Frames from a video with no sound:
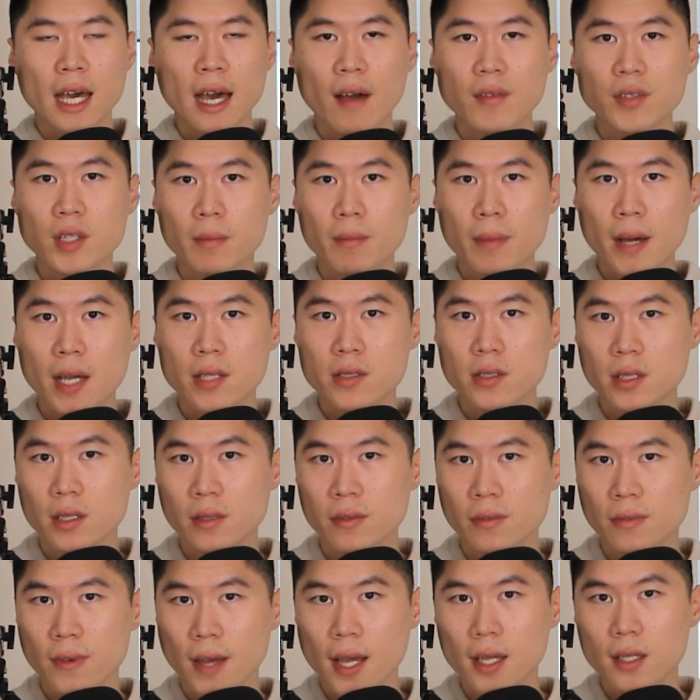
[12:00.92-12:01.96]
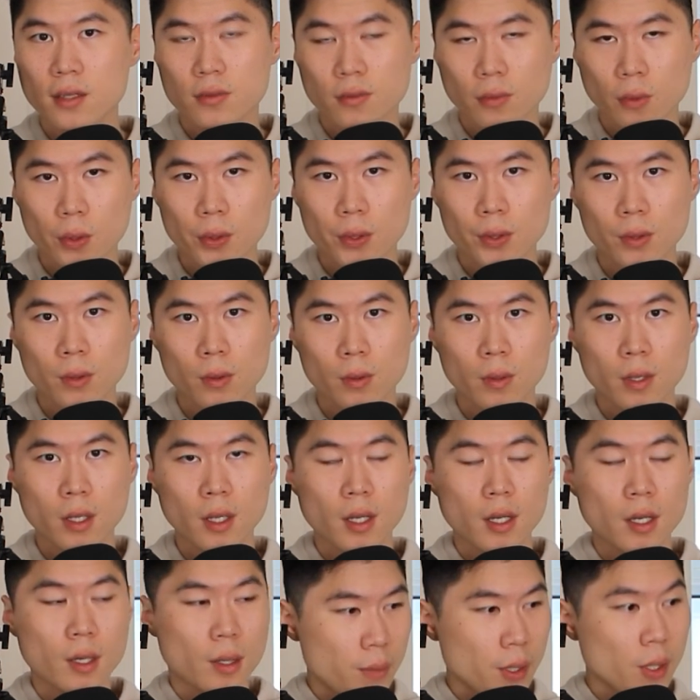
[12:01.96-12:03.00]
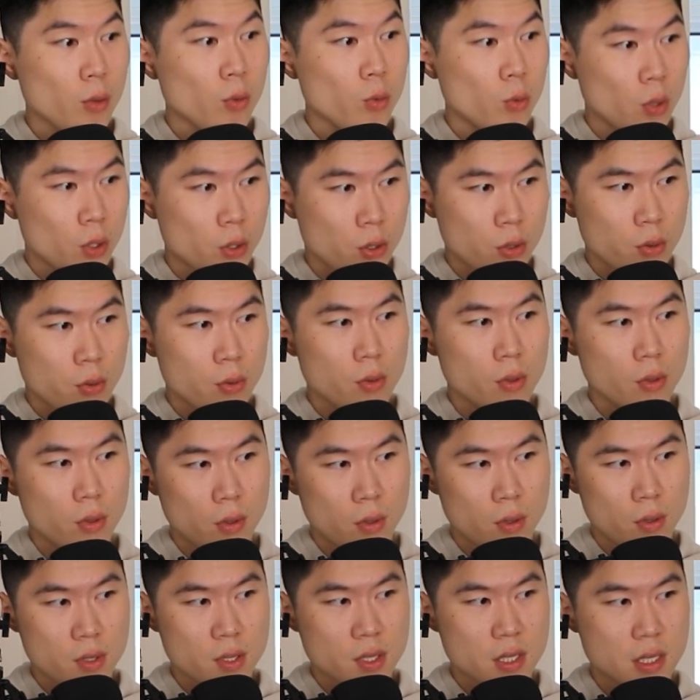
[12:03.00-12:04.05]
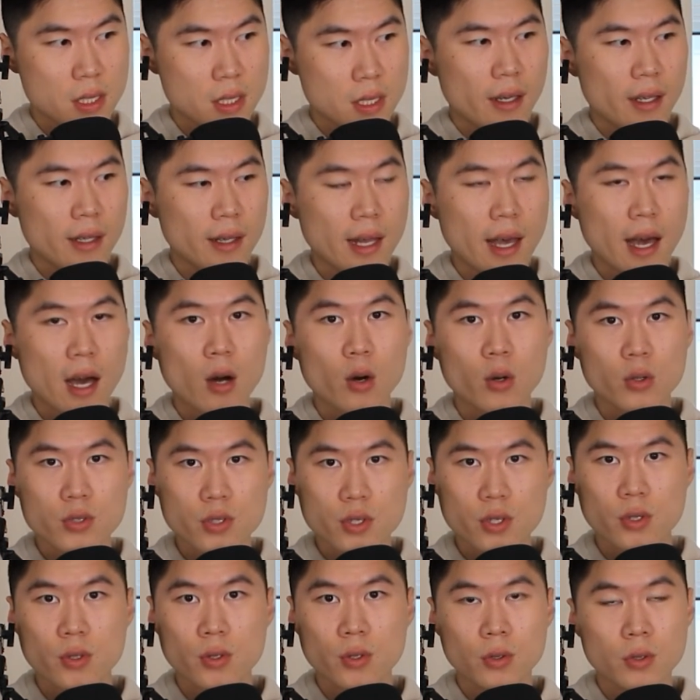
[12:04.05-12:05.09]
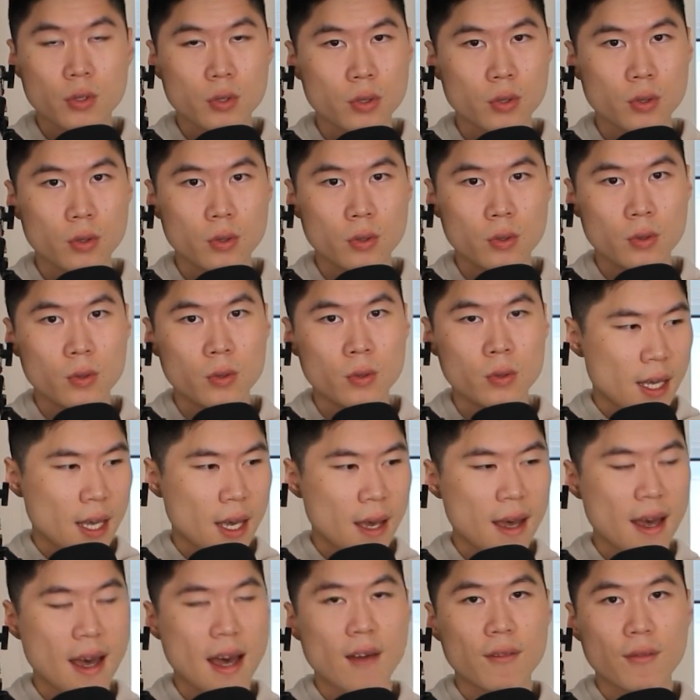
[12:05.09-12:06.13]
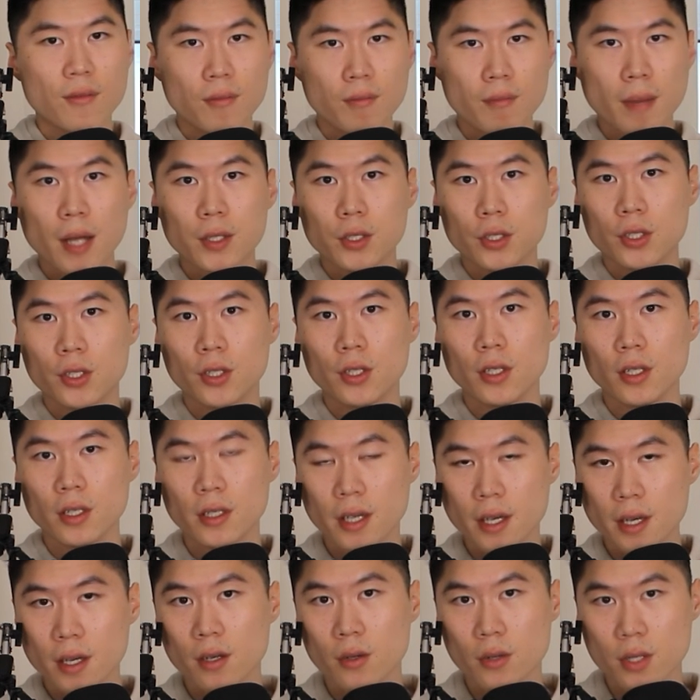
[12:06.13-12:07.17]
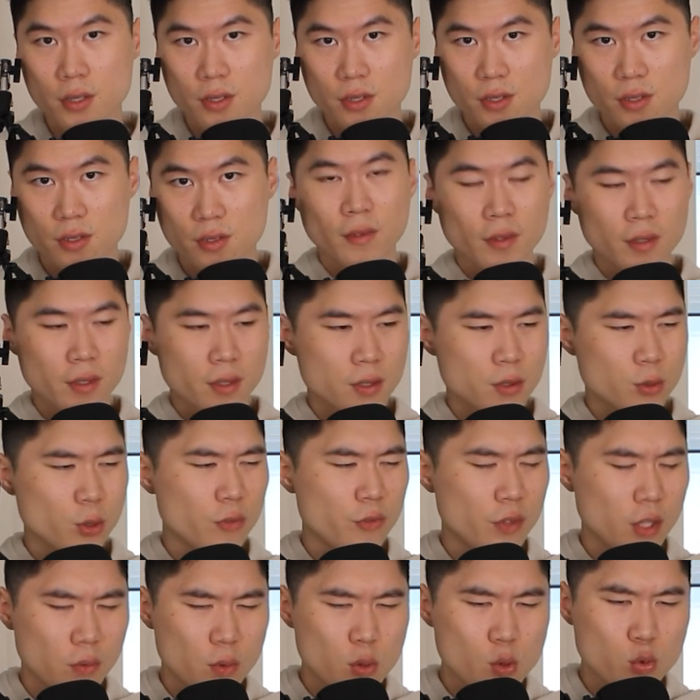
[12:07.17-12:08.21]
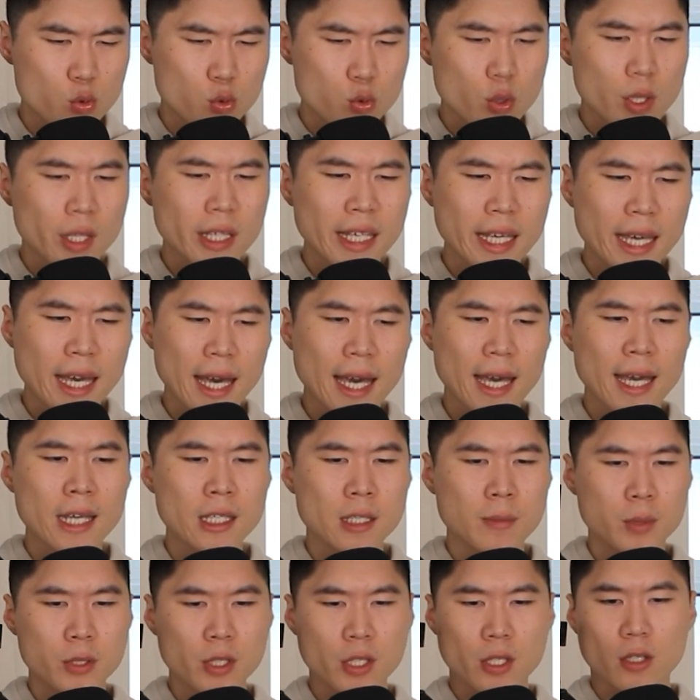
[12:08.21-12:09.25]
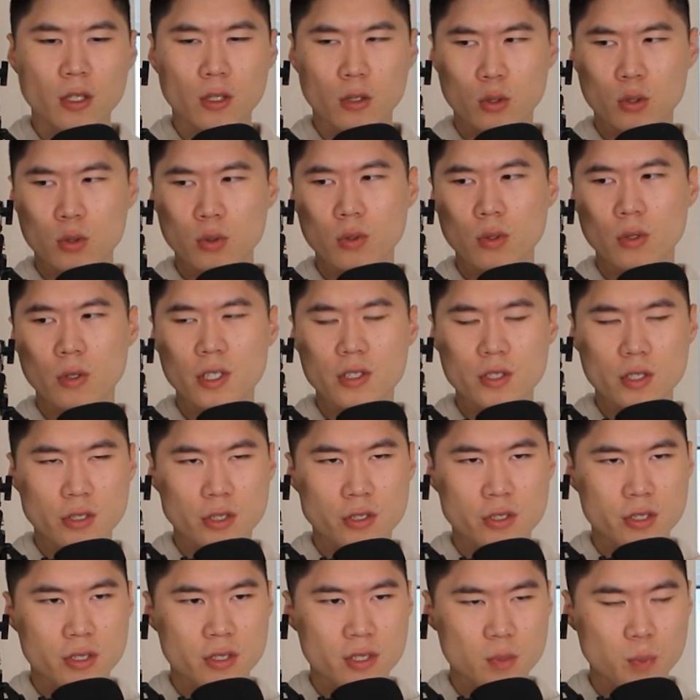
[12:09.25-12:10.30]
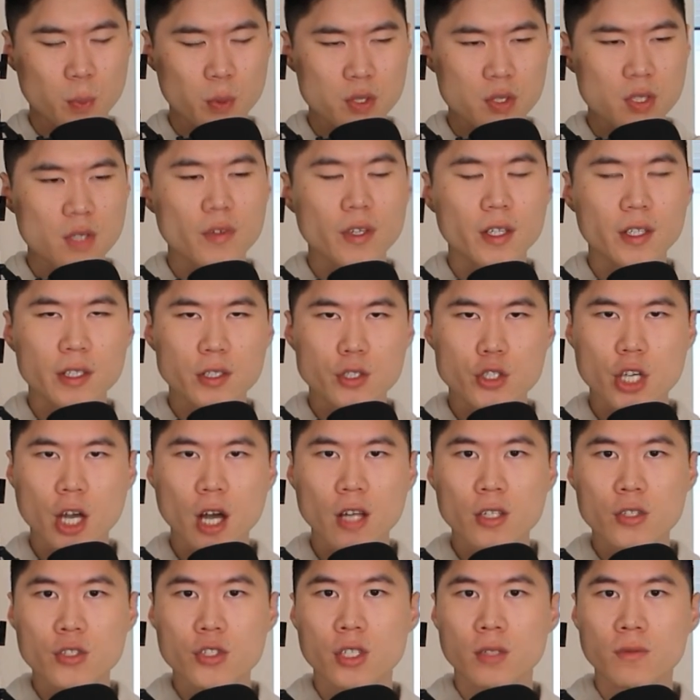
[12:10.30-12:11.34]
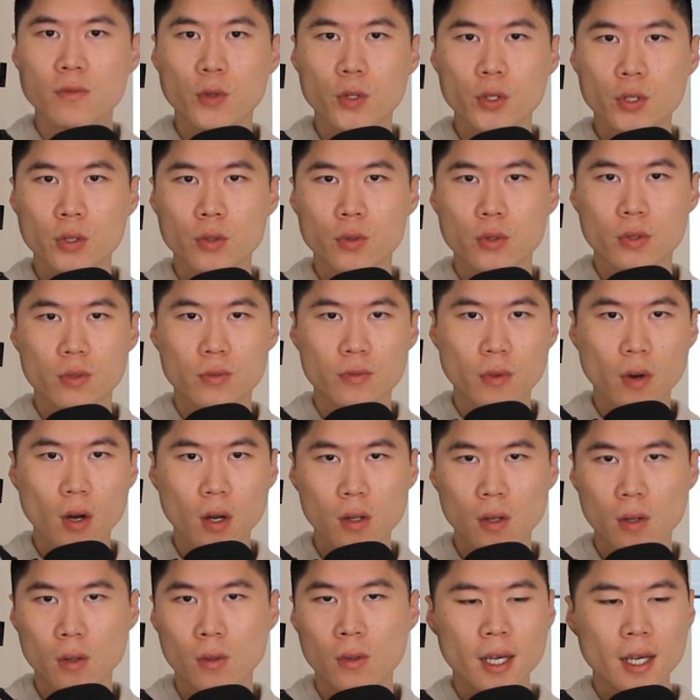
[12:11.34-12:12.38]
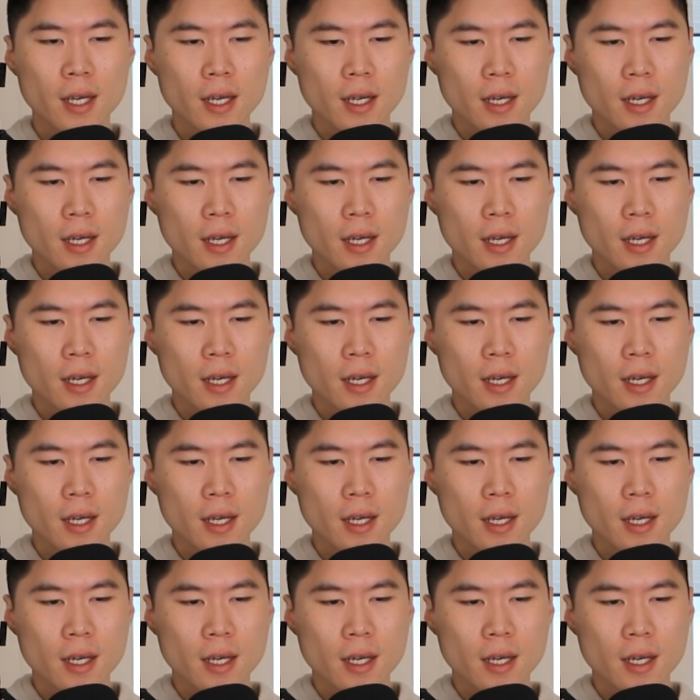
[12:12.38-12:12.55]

have the best effect for you, but what tools allows you to have better adherence. So if you really hate a particular tool, is it just specifically challenging for you to follow